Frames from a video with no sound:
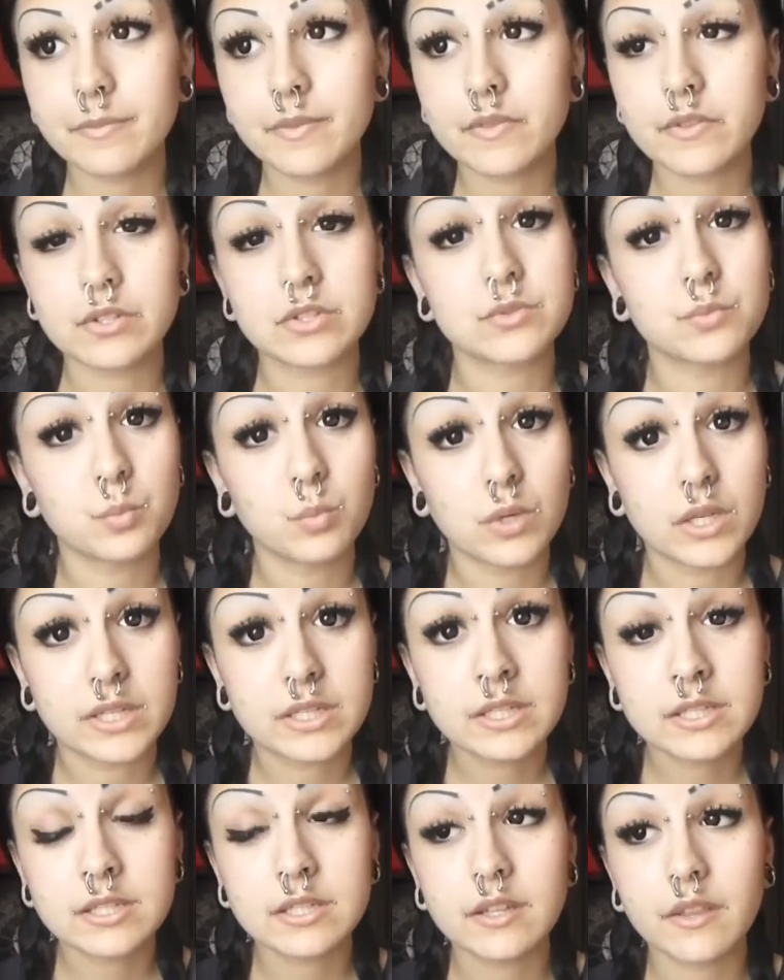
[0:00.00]
There's
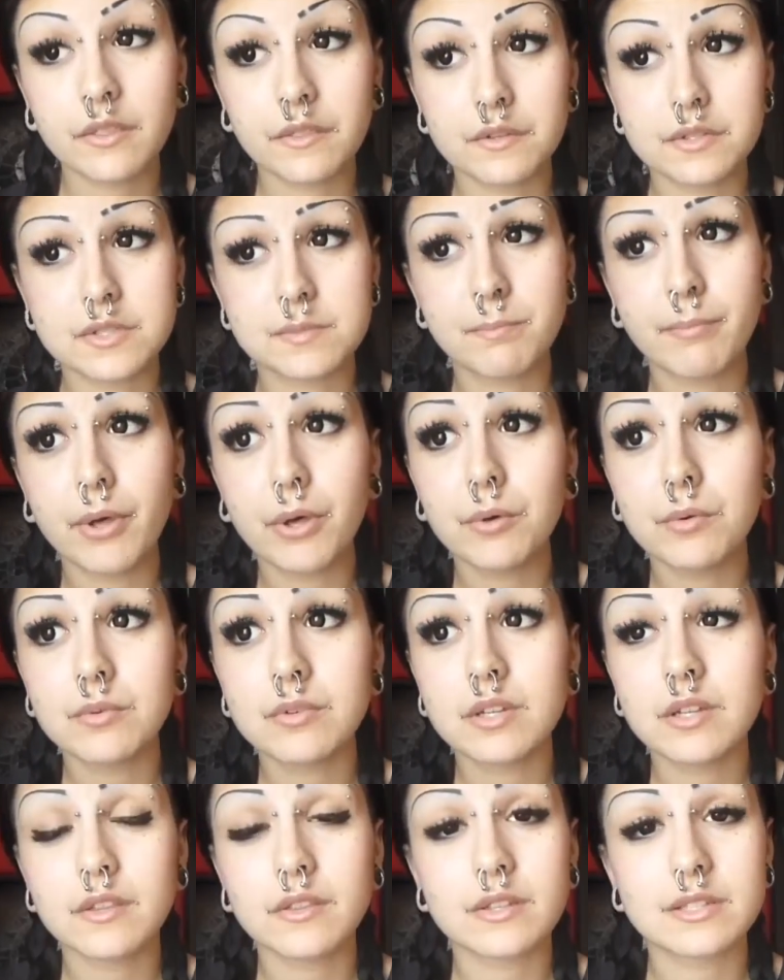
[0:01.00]
wood, there's
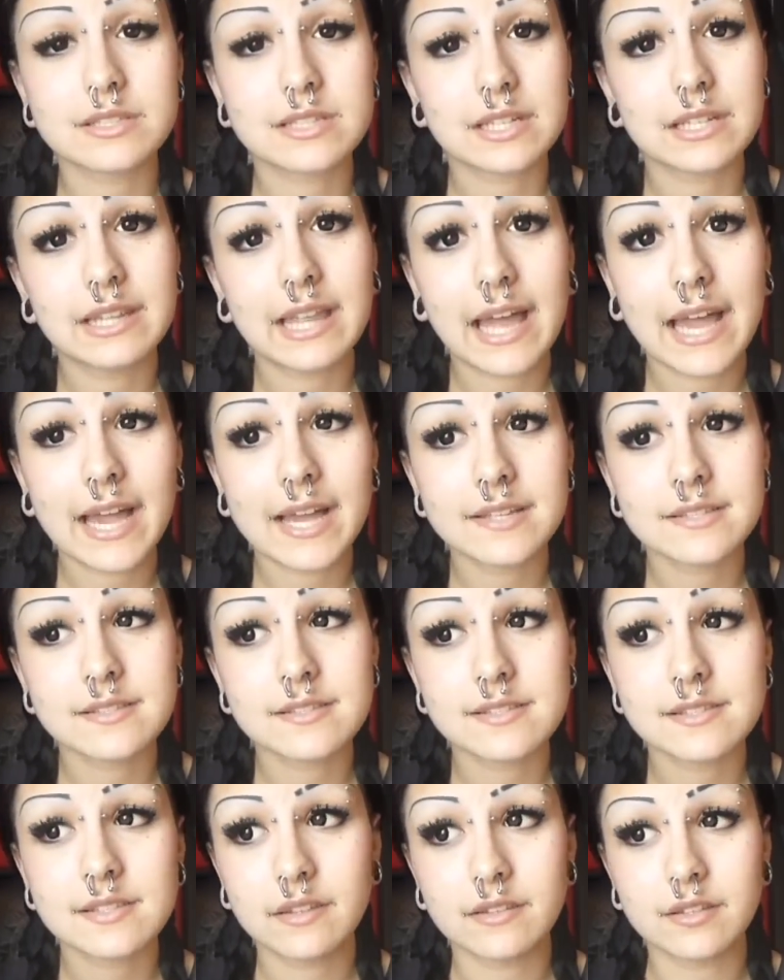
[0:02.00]
bone, there's
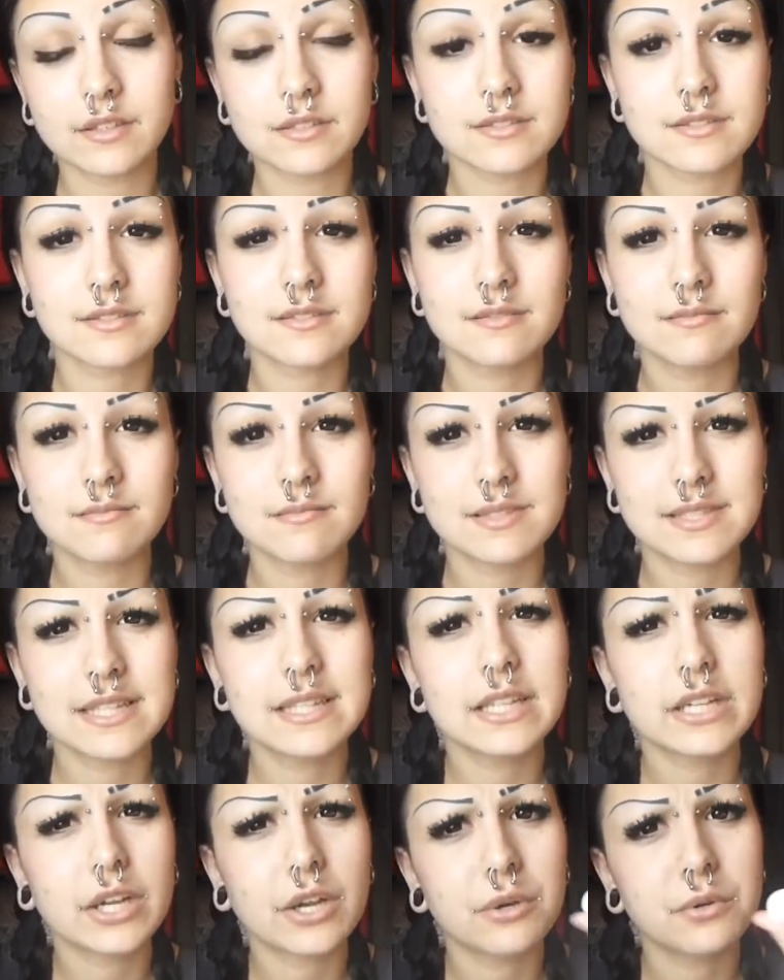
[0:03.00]
glass, there's
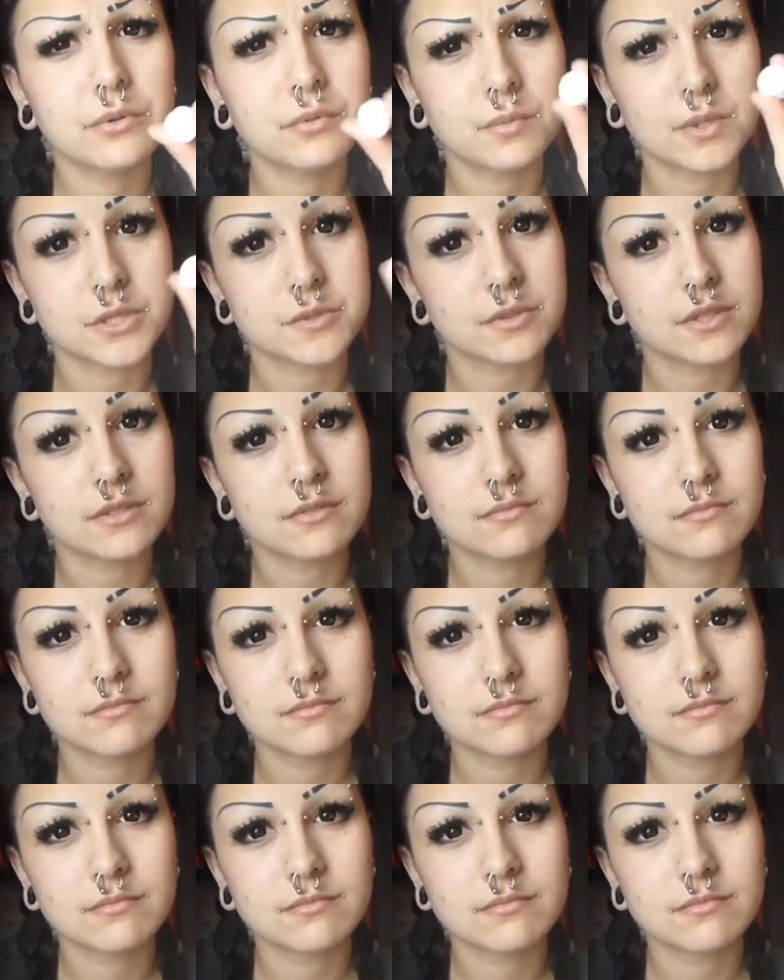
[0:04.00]
silicone, which would,